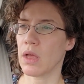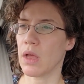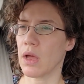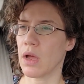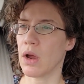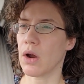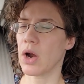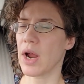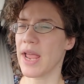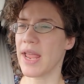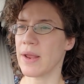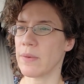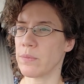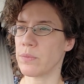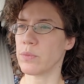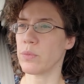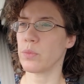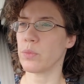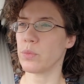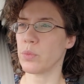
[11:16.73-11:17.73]
Alright,
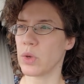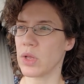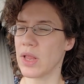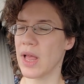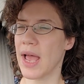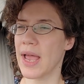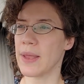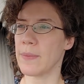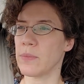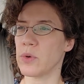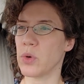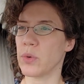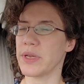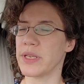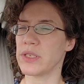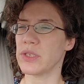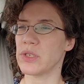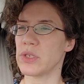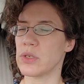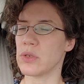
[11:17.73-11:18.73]
well, I'm
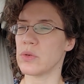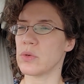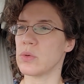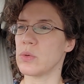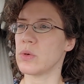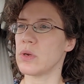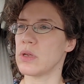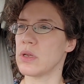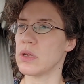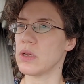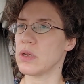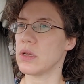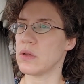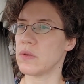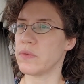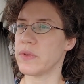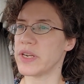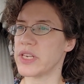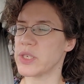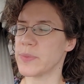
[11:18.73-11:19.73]
going
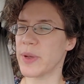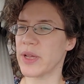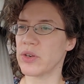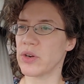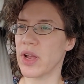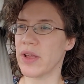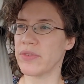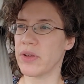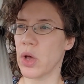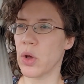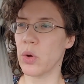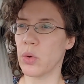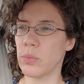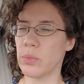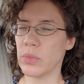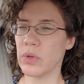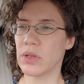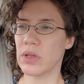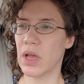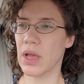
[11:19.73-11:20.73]
to finish my drive
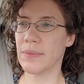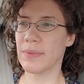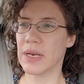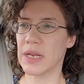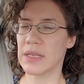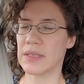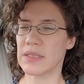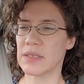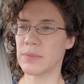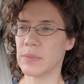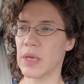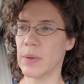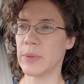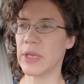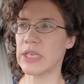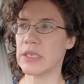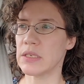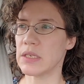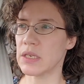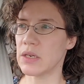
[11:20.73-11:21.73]
home. I'm going to eat some
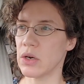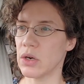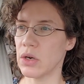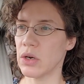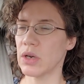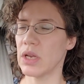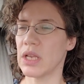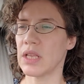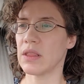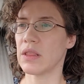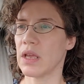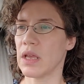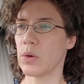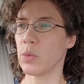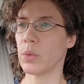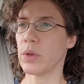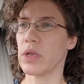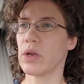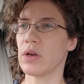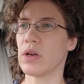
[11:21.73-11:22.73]
yummy dinner, and
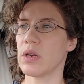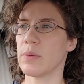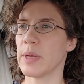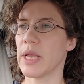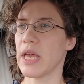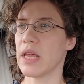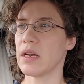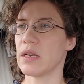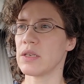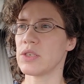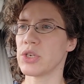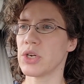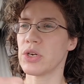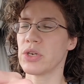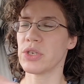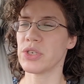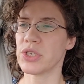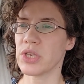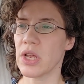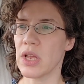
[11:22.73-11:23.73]
then we are going to be headed to
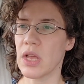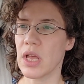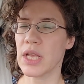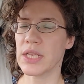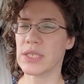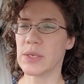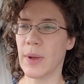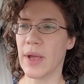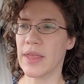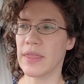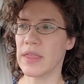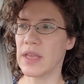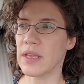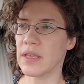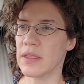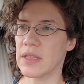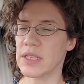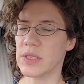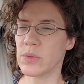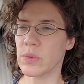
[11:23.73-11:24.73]
church. So I
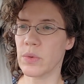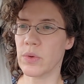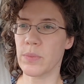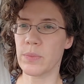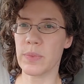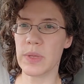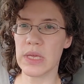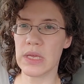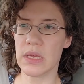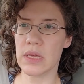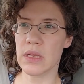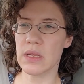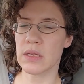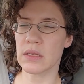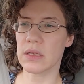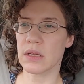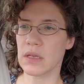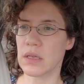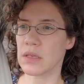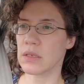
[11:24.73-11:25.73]
think this will be
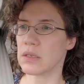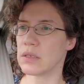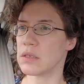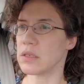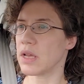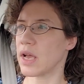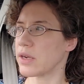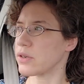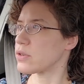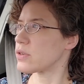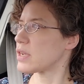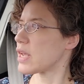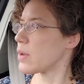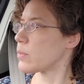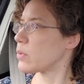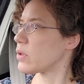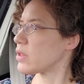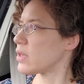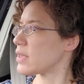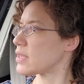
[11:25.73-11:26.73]
Dr.
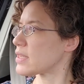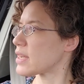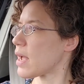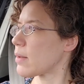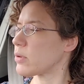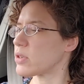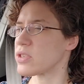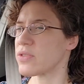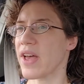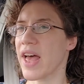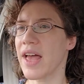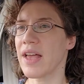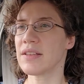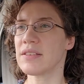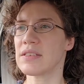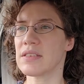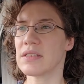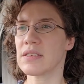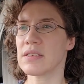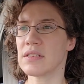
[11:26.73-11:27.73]
Den with the Established
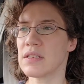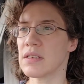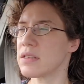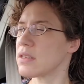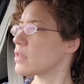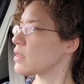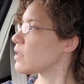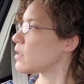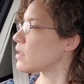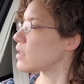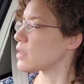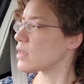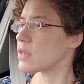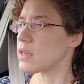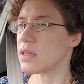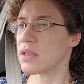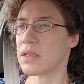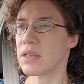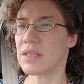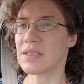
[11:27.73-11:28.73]
Facts,
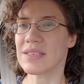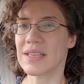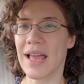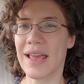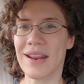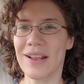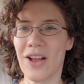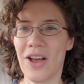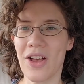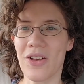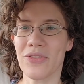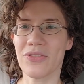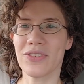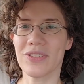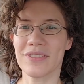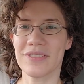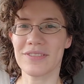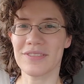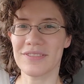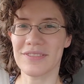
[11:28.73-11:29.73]
signing off.
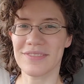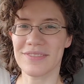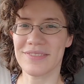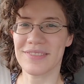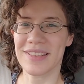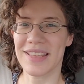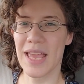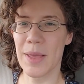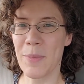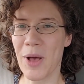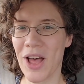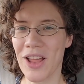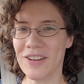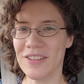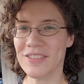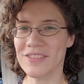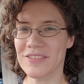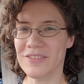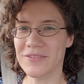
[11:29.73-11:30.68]
Game on.